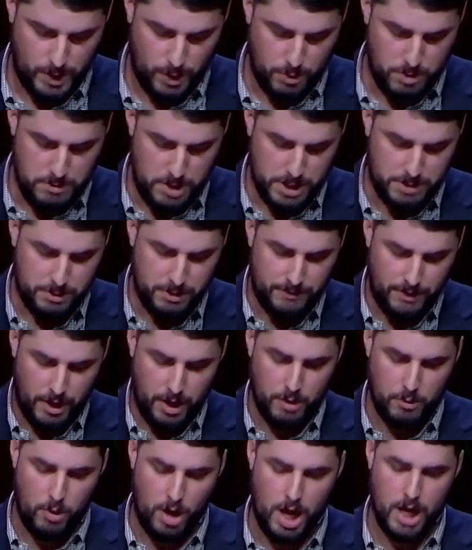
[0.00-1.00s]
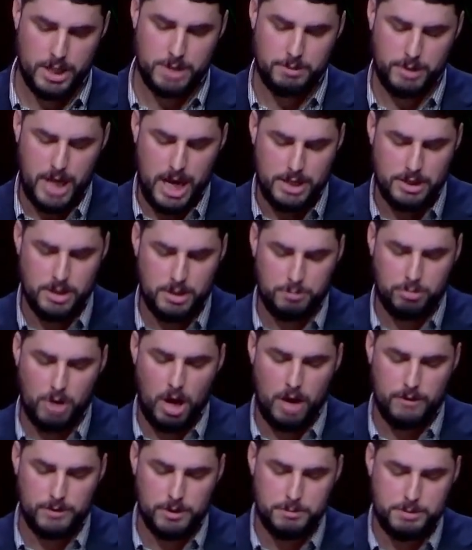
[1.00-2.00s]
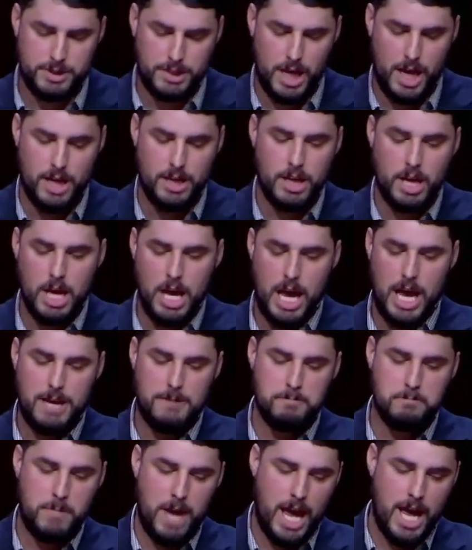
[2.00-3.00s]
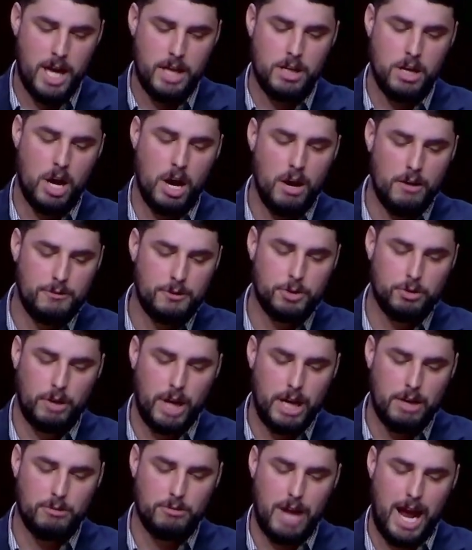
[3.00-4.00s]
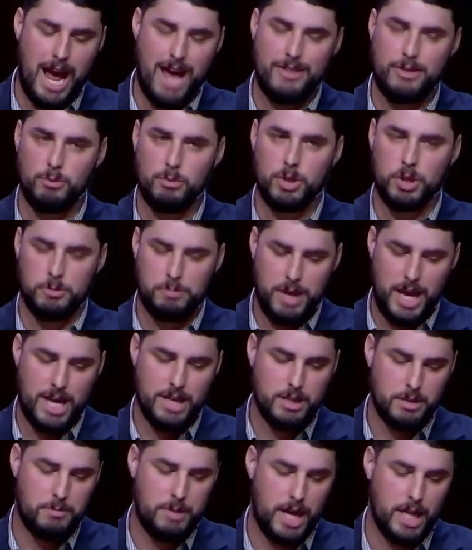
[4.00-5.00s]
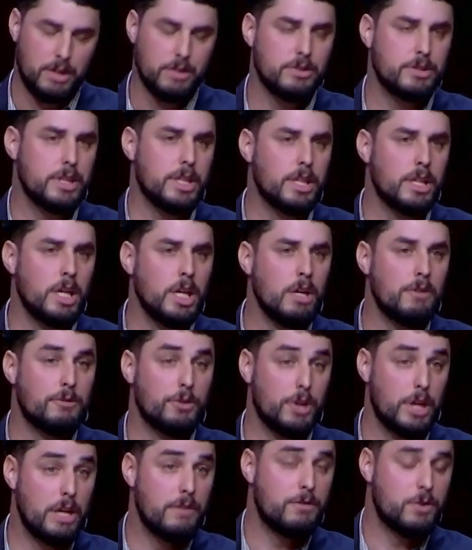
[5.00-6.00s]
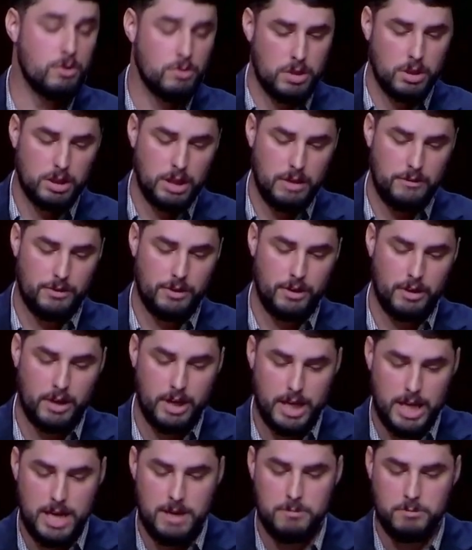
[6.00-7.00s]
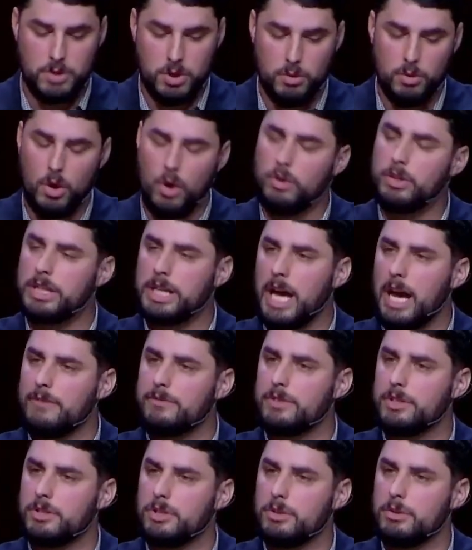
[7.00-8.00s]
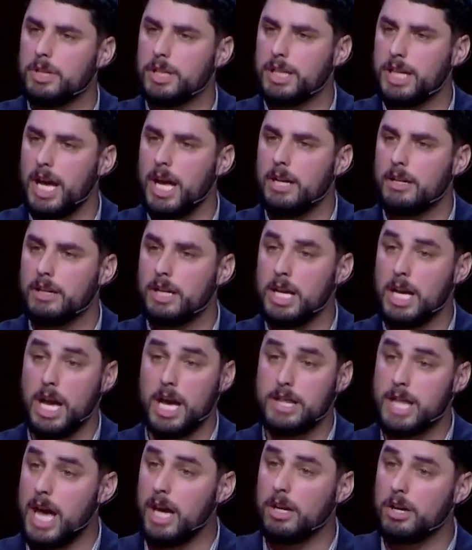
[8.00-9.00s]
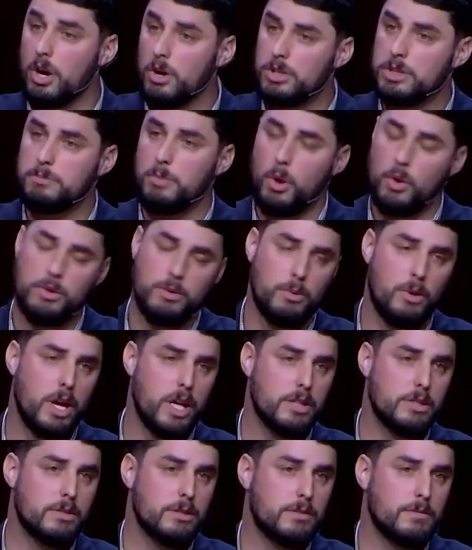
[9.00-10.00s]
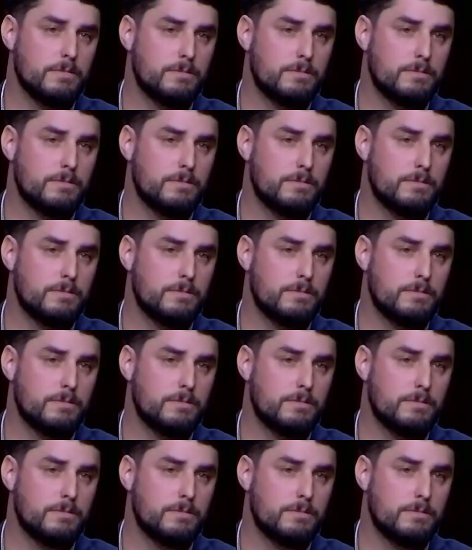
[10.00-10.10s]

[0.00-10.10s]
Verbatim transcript: We must be very wise, but as the proverb said, a man of great wrath will pay the penalty, for if you deliver him, you will only have to do it again, and that goes both ways.